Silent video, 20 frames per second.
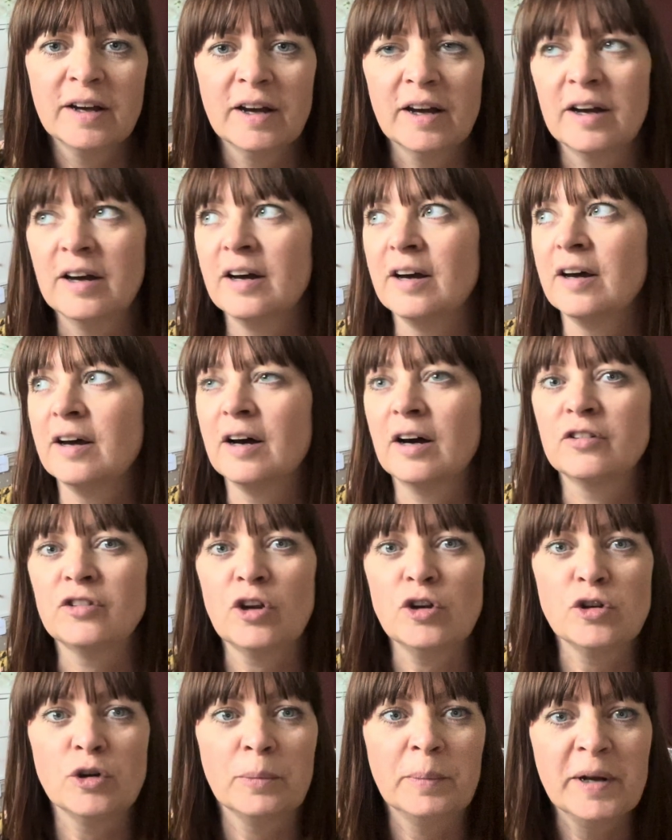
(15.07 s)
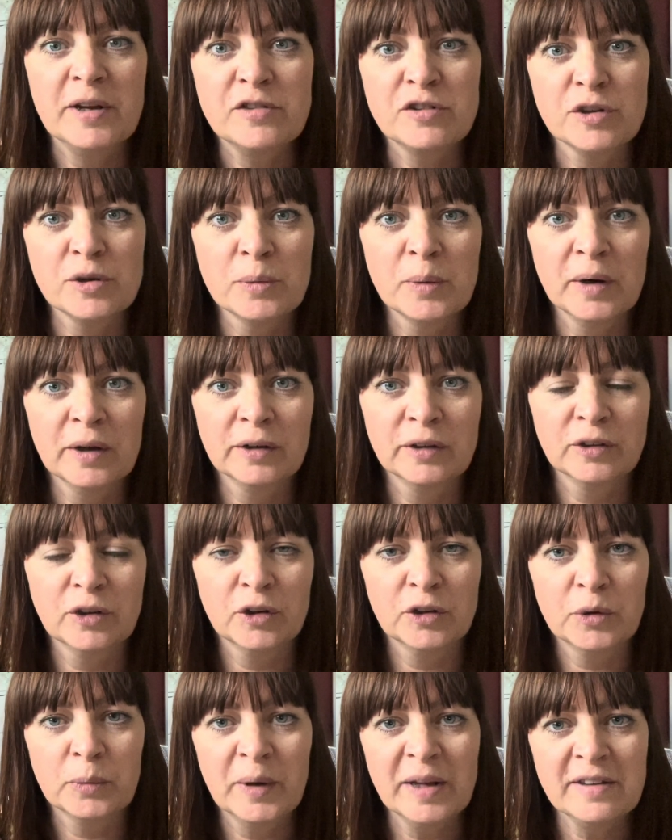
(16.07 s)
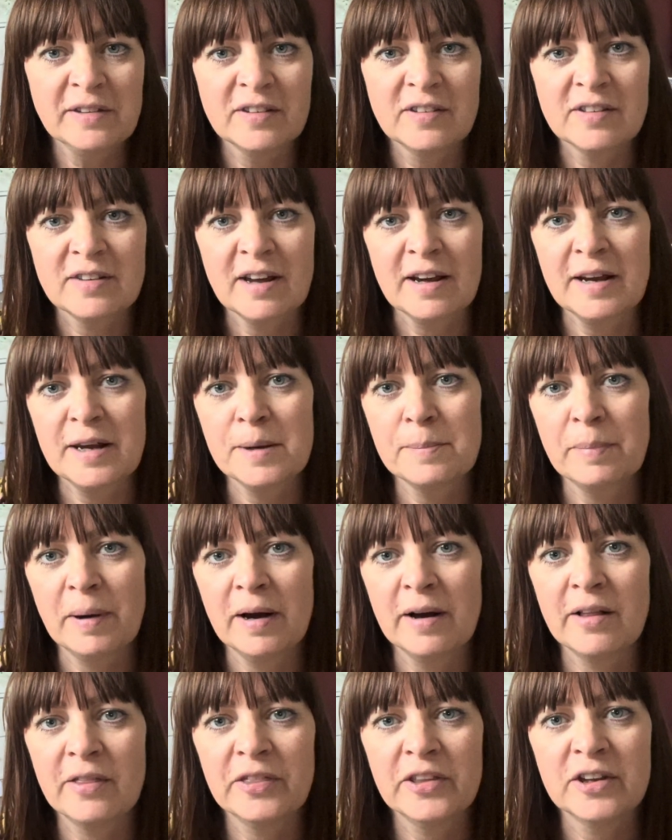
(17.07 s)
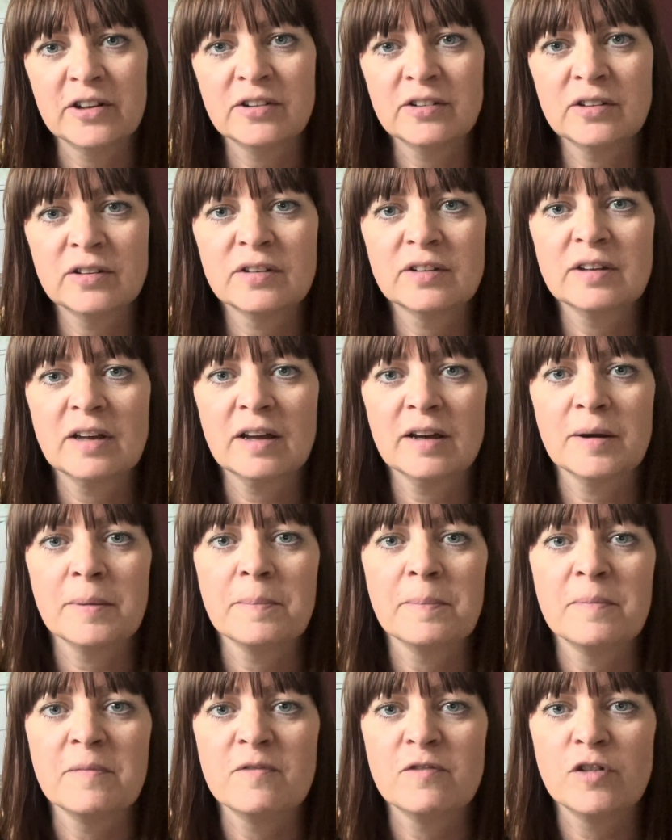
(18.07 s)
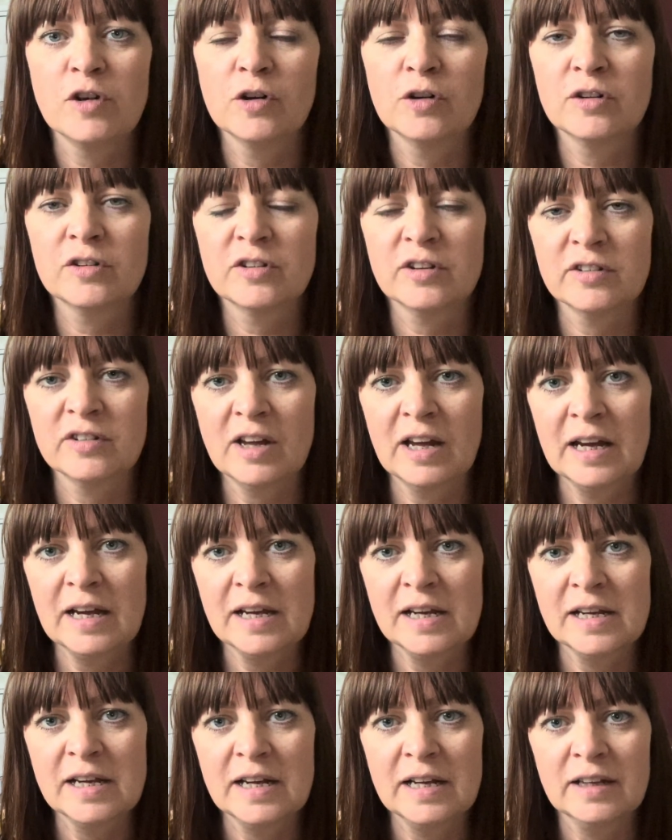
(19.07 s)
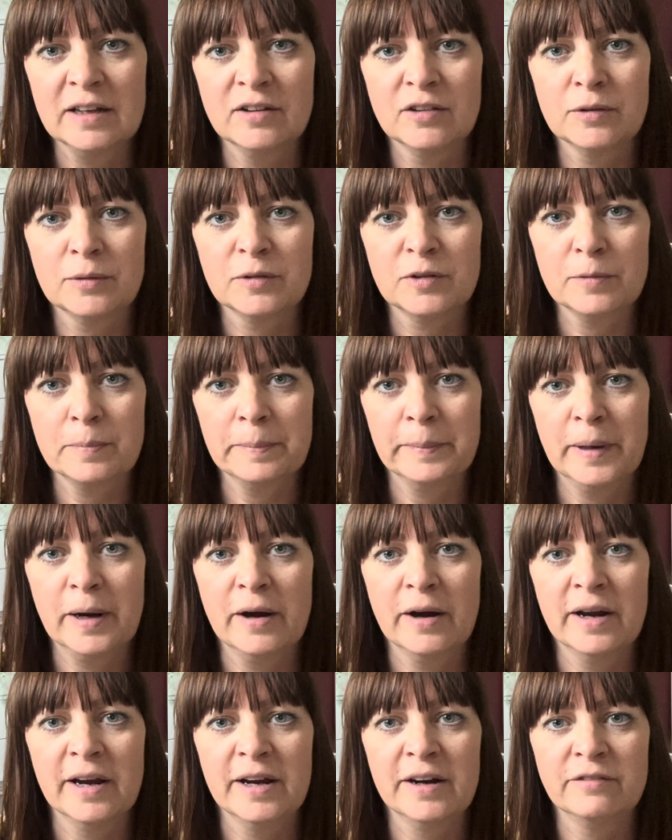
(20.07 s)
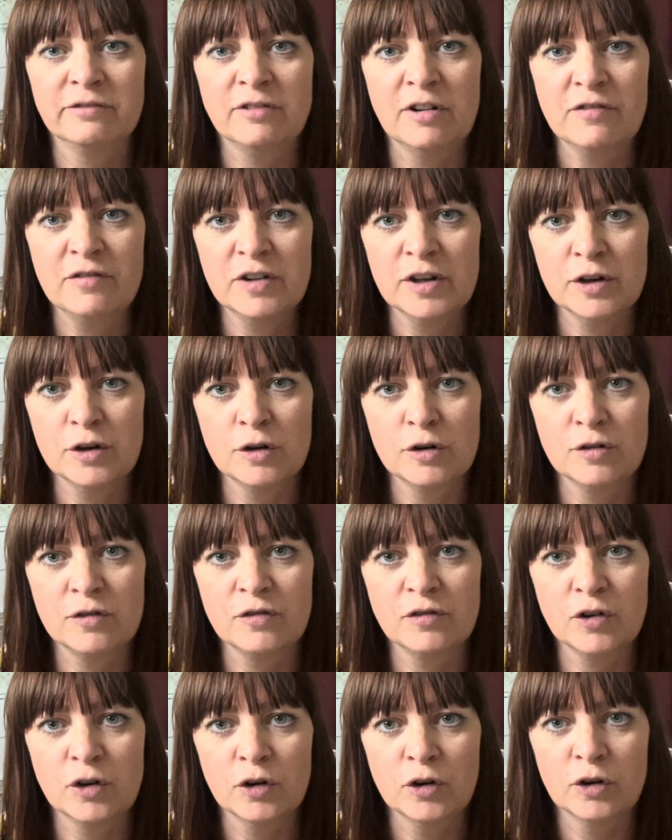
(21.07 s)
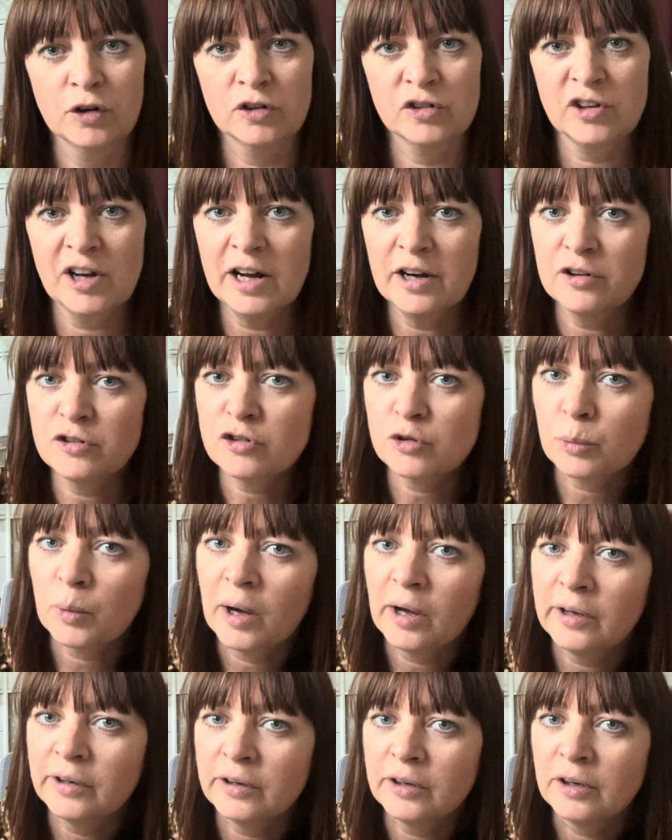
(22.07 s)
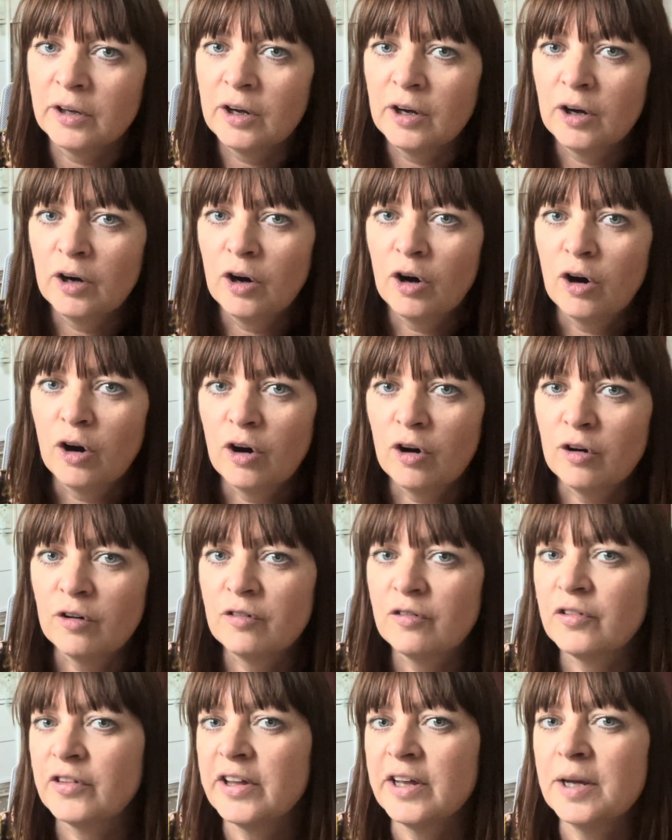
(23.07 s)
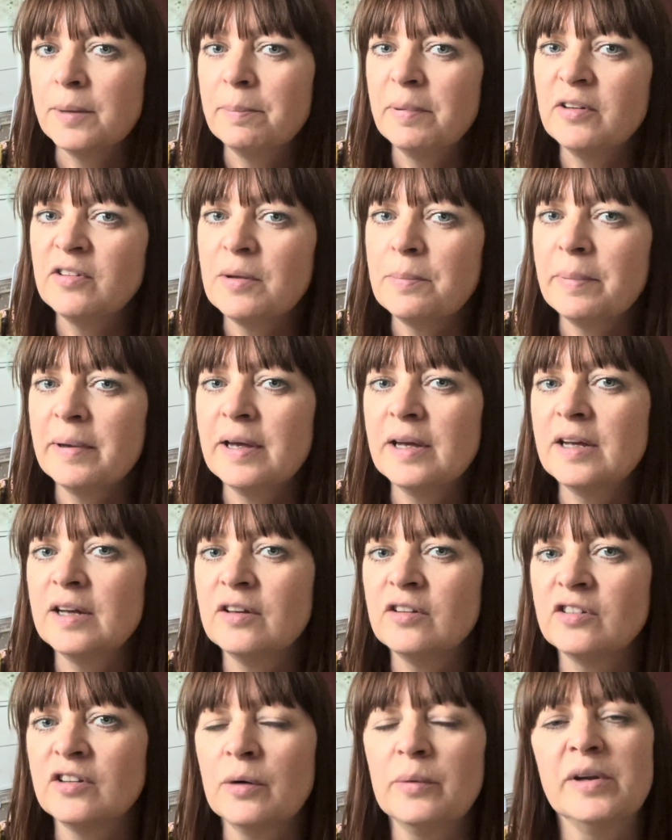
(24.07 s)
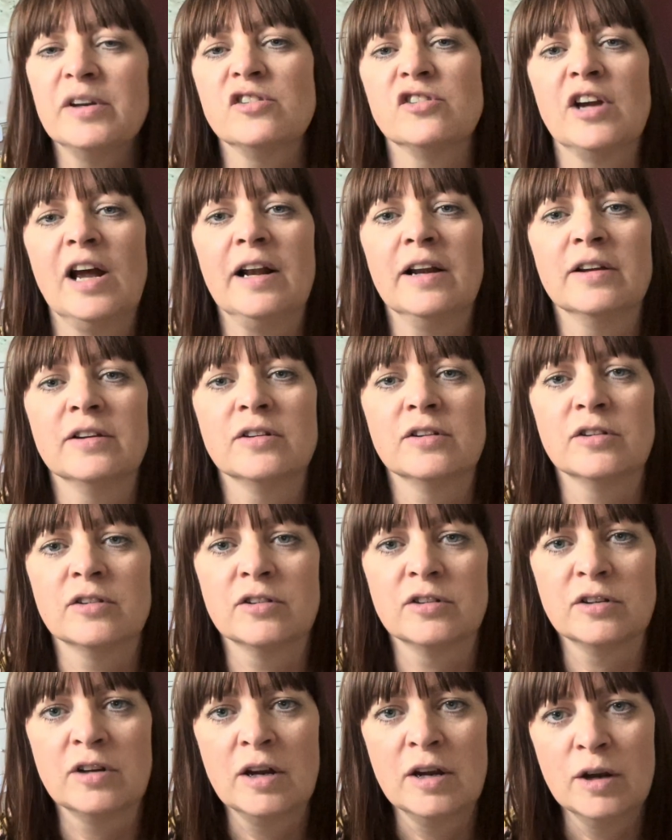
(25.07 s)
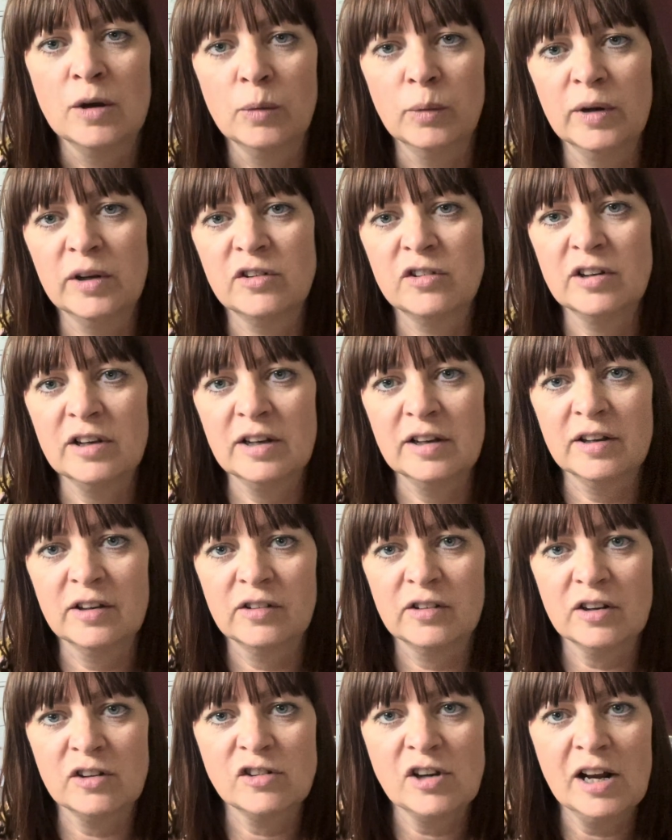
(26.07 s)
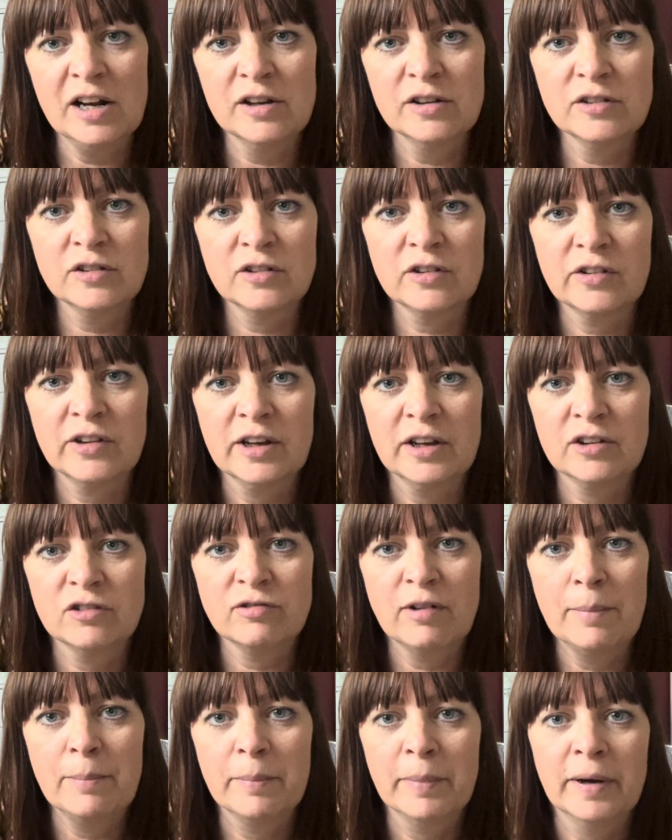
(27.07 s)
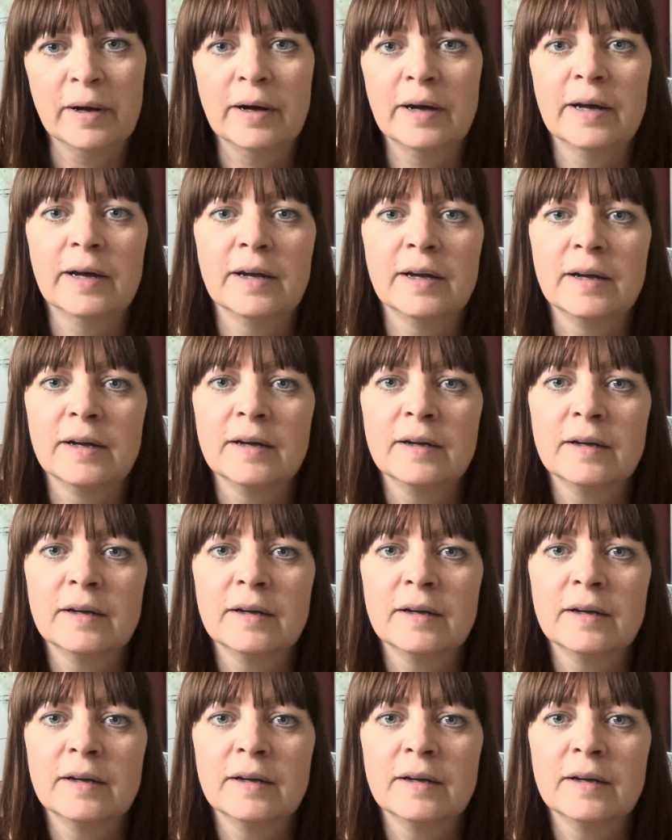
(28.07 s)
I don't normally do one on a Wednesday, but this vlog today is my reveal for challenge 1 of the Busy Bee Sewing Challenge, which is a challenge that is run by